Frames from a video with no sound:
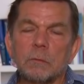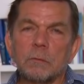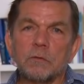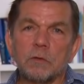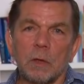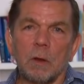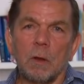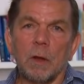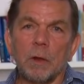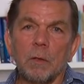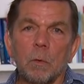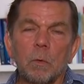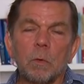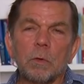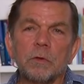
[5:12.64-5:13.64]
July,
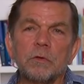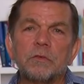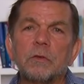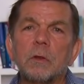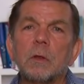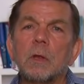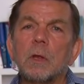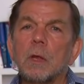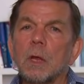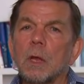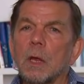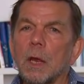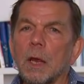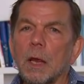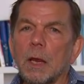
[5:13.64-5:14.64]
August,
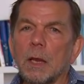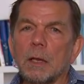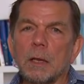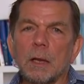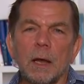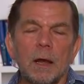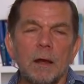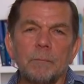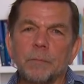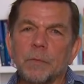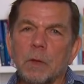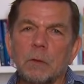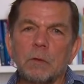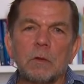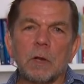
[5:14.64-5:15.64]
and
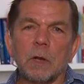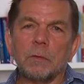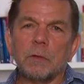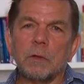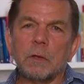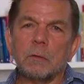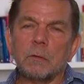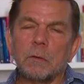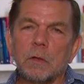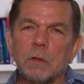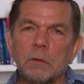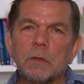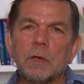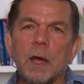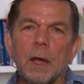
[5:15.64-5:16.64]
you know,
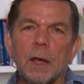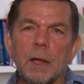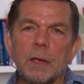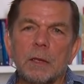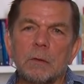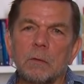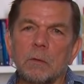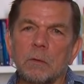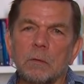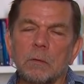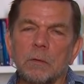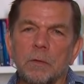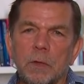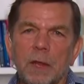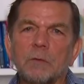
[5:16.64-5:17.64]
the UK
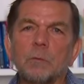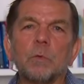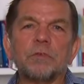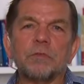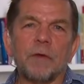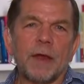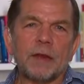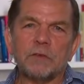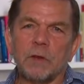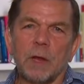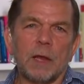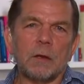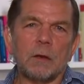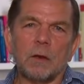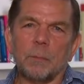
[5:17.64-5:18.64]
then was
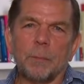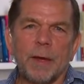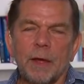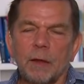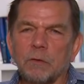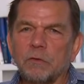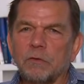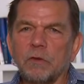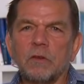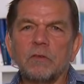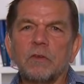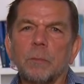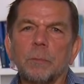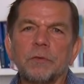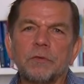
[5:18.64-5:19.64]
vaccinated about
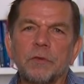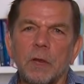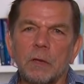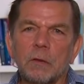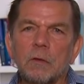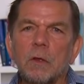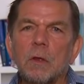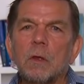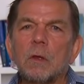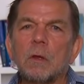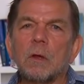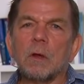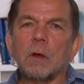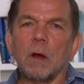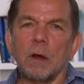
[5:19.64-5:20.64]
60%,
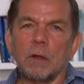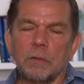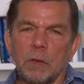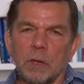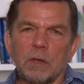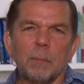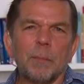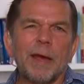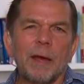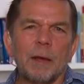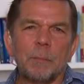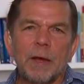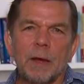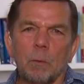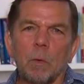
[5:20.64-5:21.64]
I think,
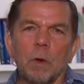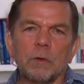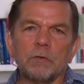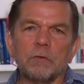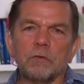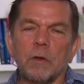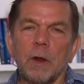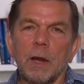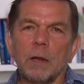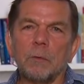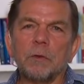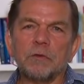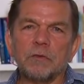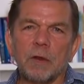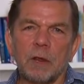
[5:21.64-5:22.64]
about what Australia
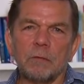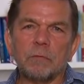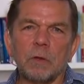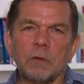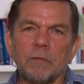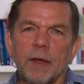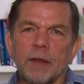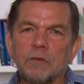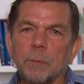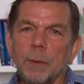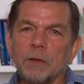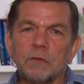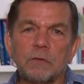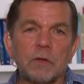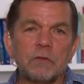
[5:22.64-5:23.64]
is now fully vaxxed,
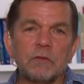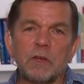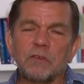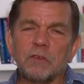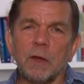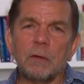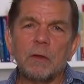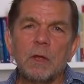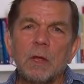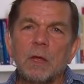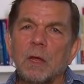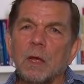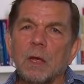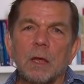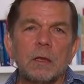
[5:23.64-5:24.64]
about 60. So,
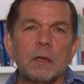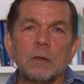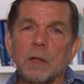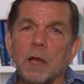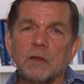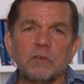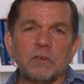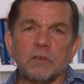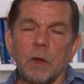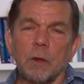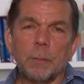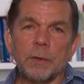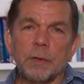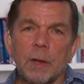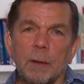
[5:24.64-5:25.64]
and they just
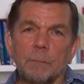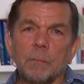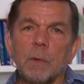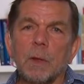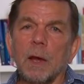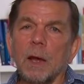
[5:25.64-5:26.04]
opened up